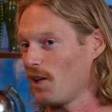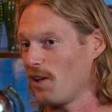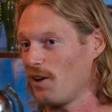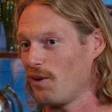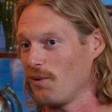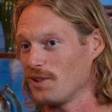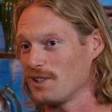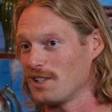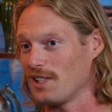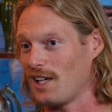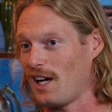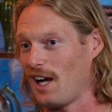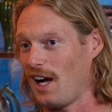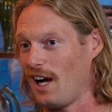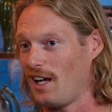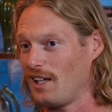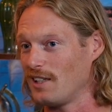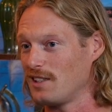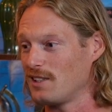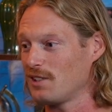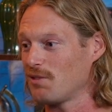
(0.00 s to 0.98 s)
whether it was the
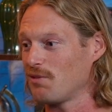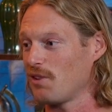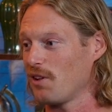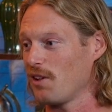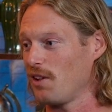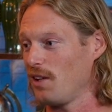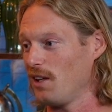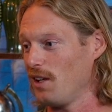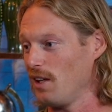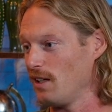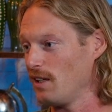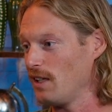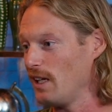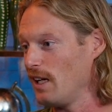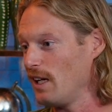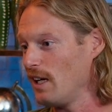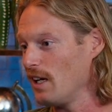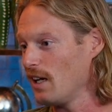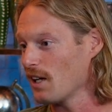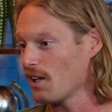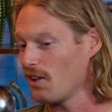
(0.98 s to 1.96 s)
hides for the
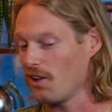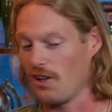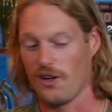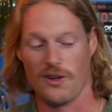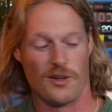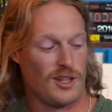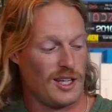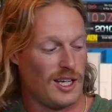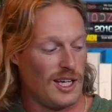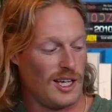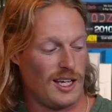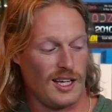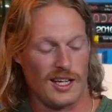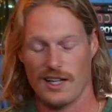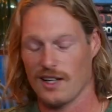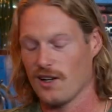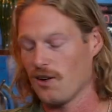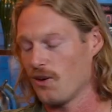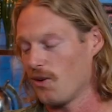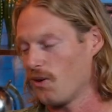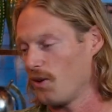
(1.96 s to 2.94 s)

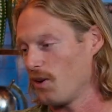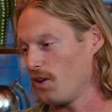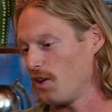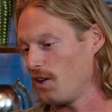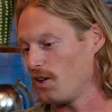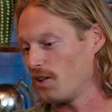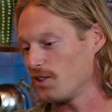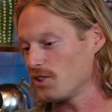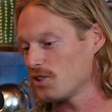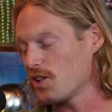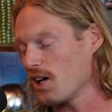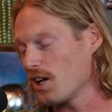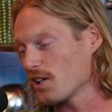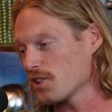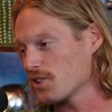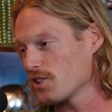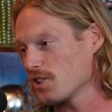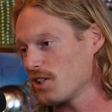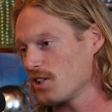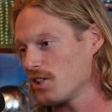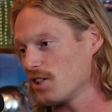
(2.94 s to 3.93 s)
clothing or their
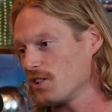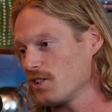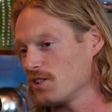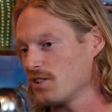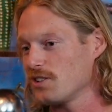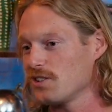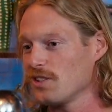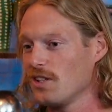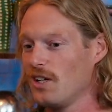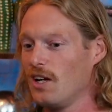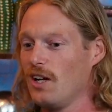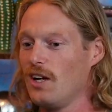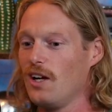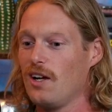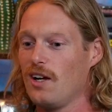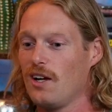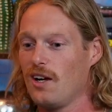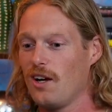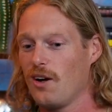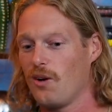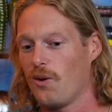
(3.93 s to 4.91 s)
structures
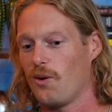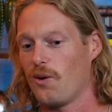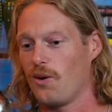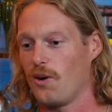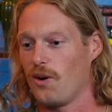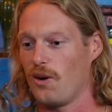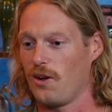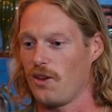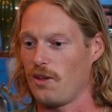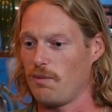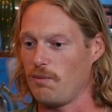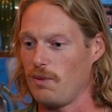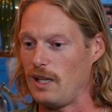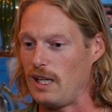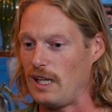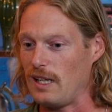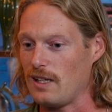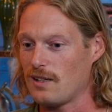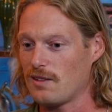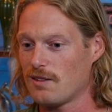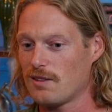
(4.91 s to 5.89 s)
or the
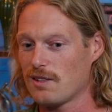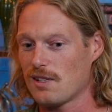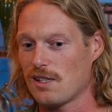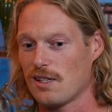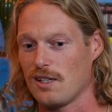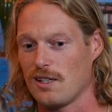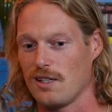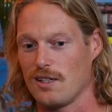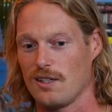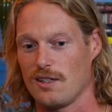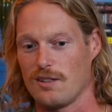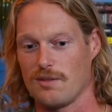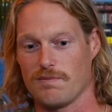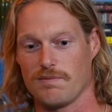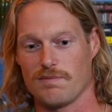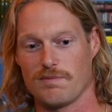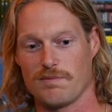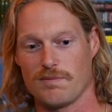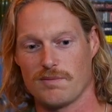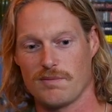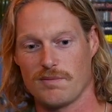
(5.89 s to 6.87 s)
meat to,
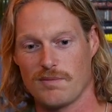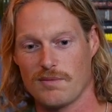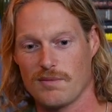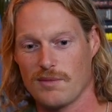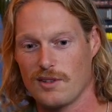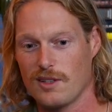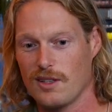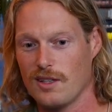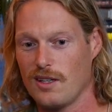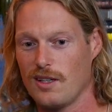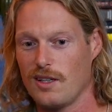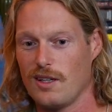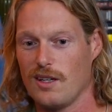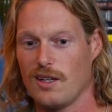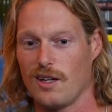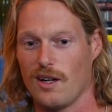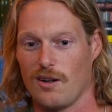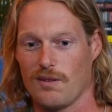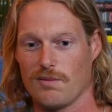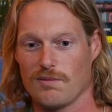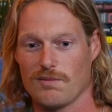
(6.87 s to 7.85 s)
you
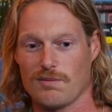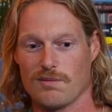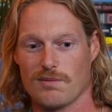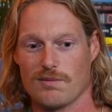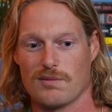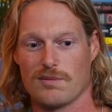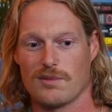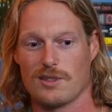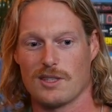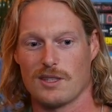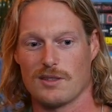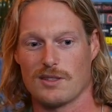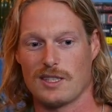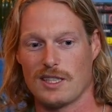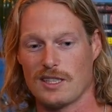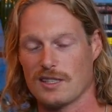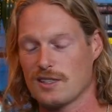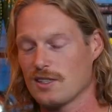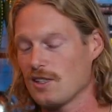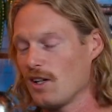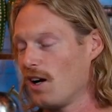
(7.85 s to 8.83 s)
know,
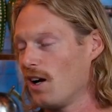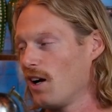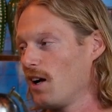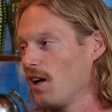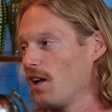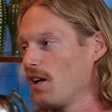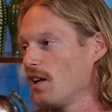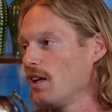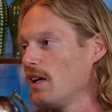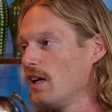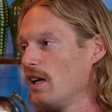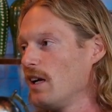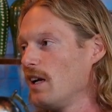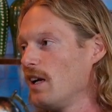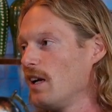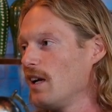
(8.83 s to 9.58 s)
subsist on.